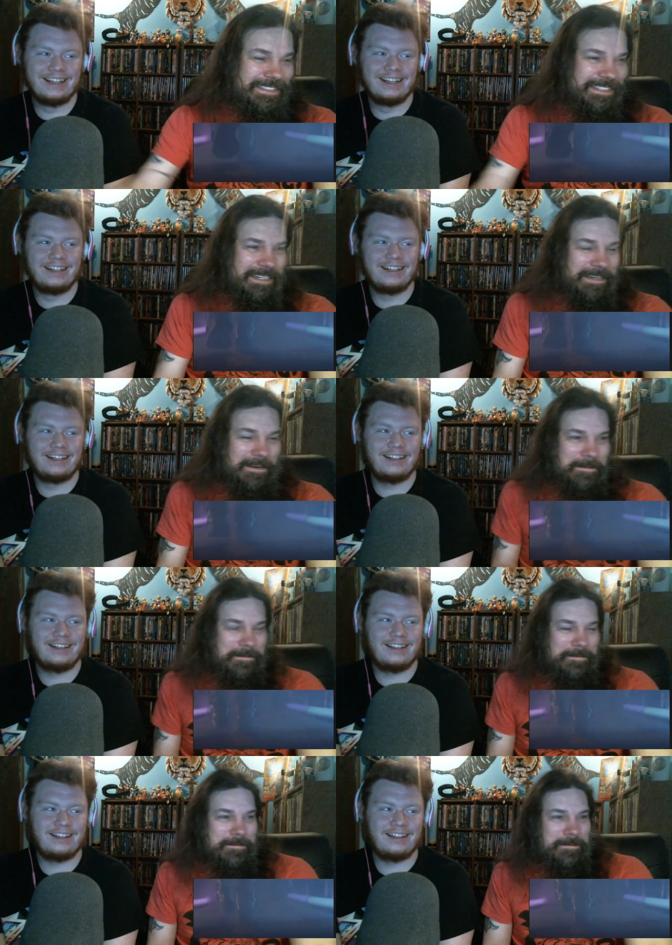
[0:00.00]

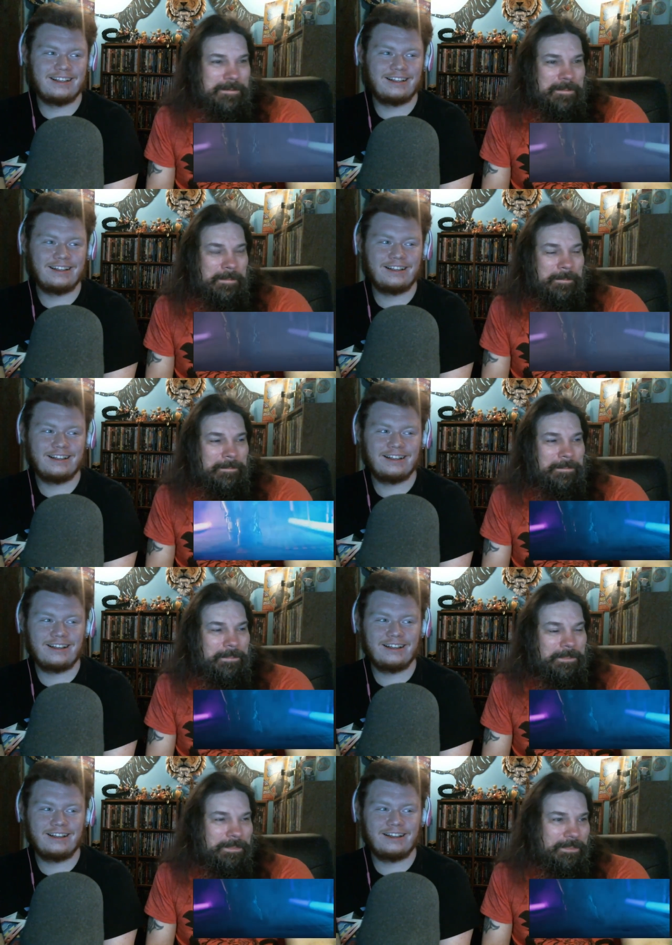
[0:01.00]

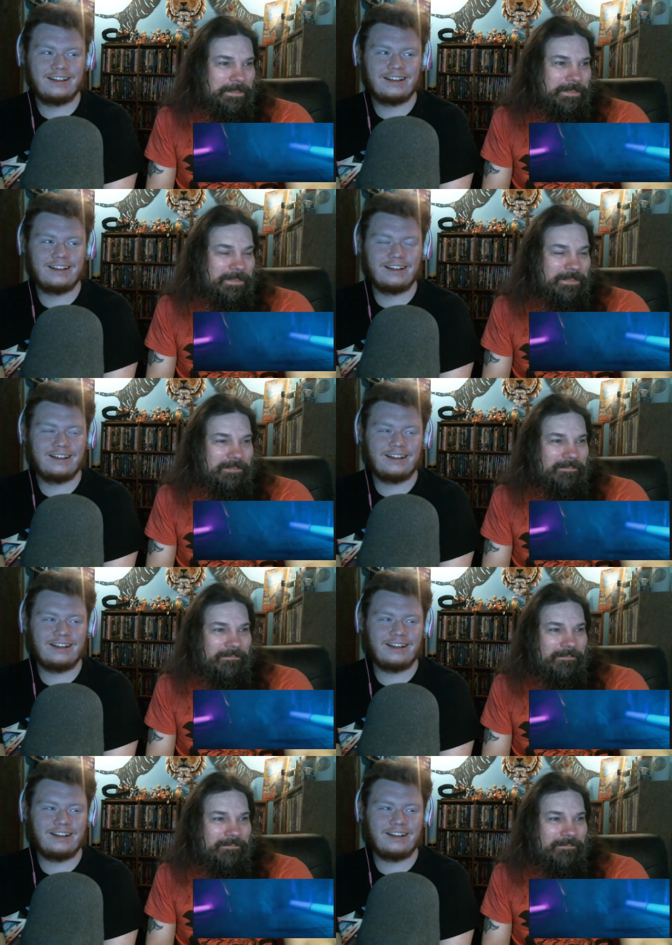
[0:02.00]
(no one is talking)